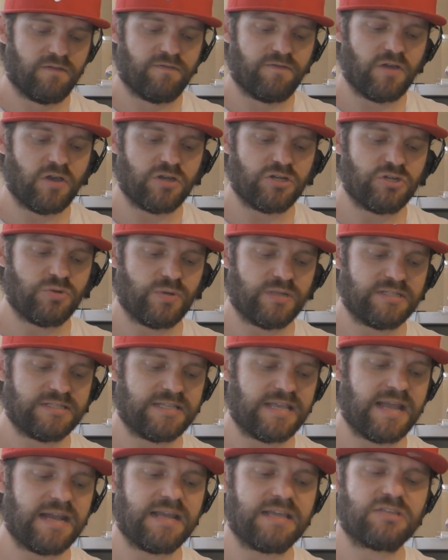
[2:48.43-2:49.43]
Virtua
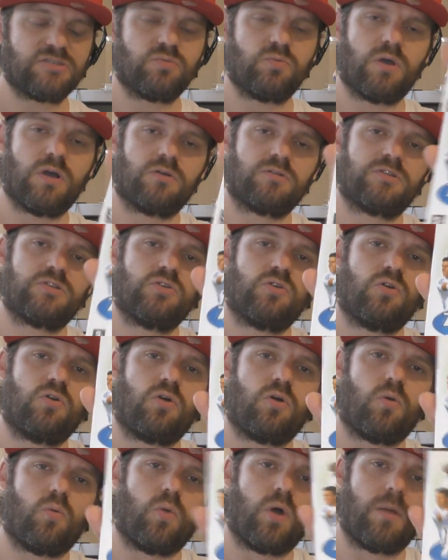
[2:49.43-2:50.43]
Tennis World
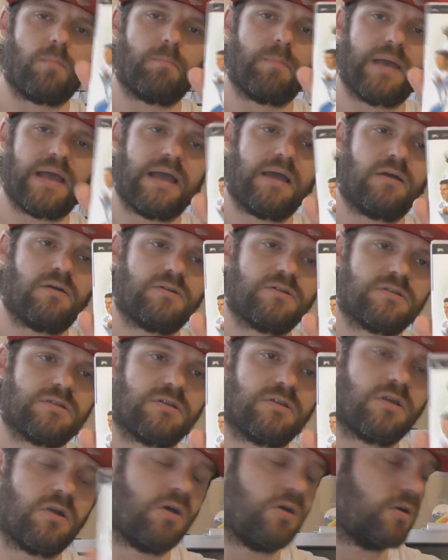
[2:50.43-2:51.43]
Tour,
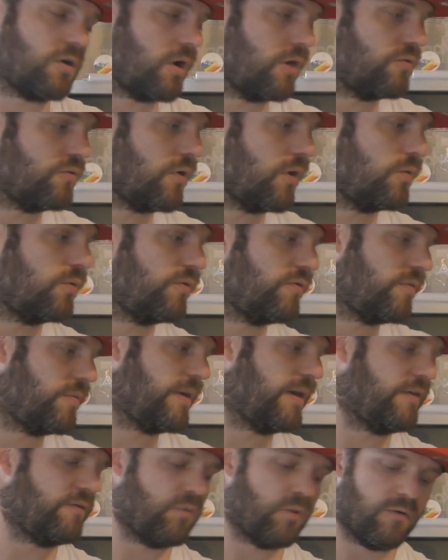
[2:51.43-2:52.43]
£1. Can't go wrong with a
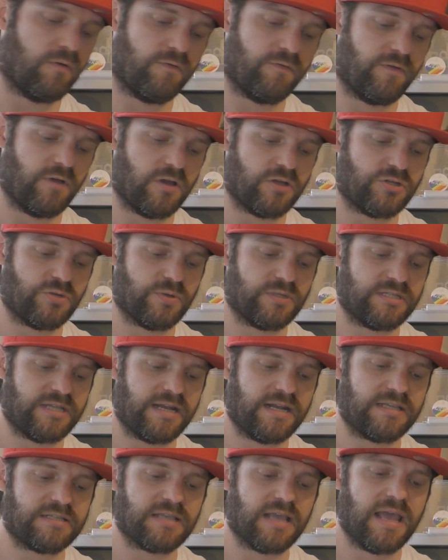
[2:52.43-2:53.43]
bit of Virtua
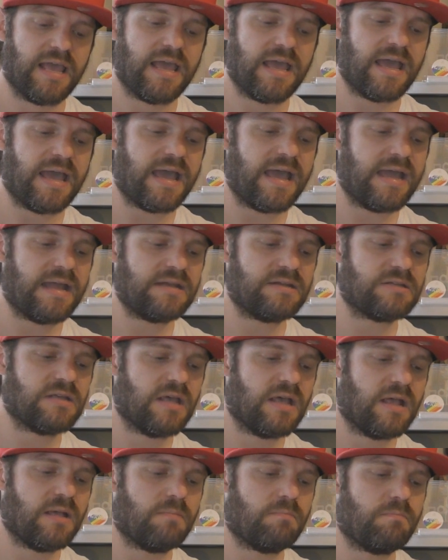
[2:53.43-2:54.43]
Tennis. And
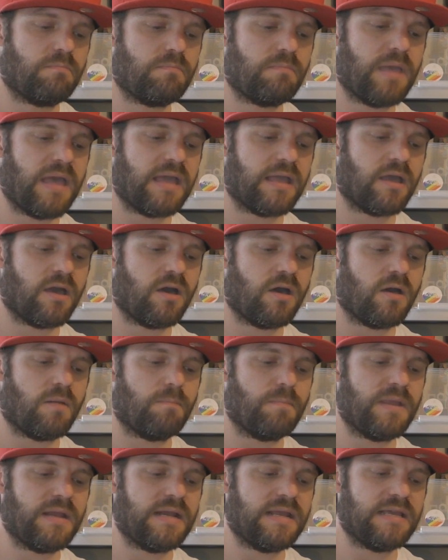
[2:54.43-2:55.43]
Mega
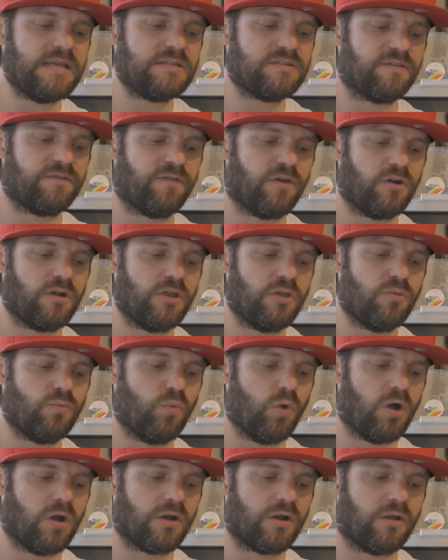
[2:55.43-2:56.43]
Minis
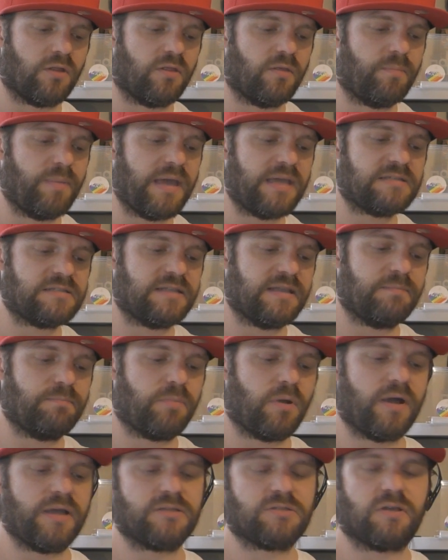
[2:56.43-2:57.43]
Volume 1. The best in
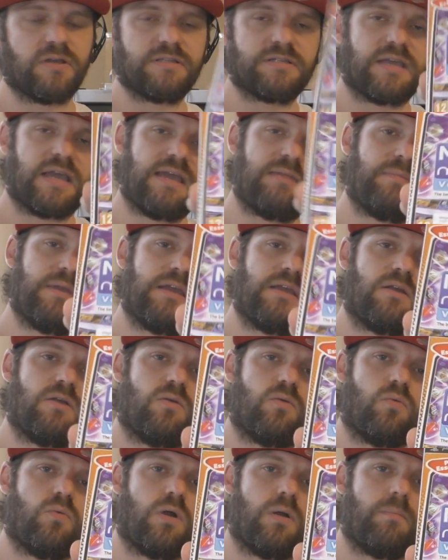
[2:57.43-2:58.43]
bite-sized gaming,
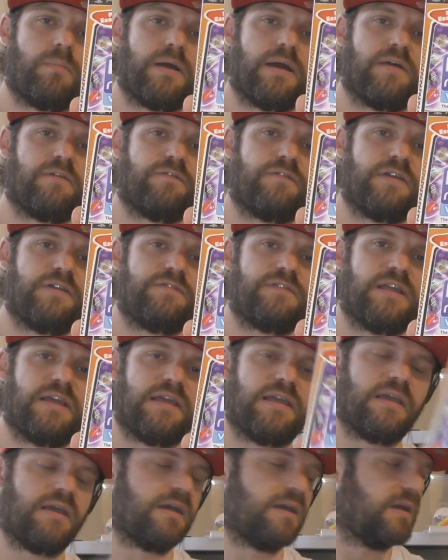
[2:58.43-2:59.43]

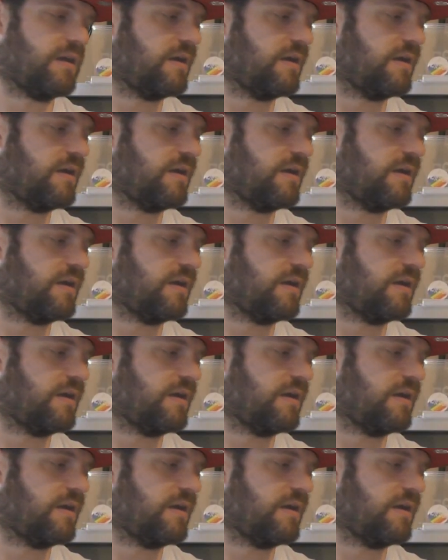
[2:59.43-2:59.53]
£1.50.